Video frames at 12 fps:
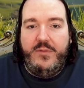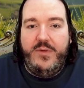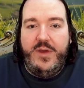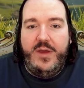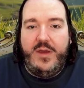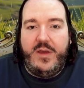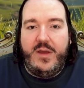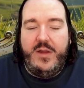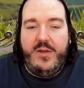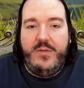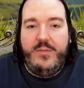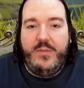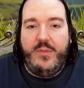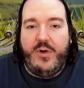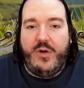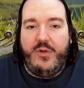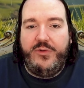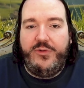we can
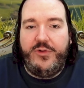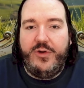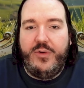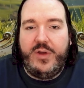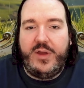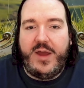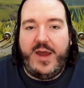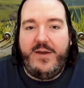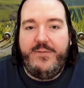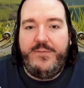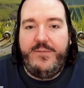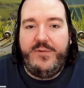also have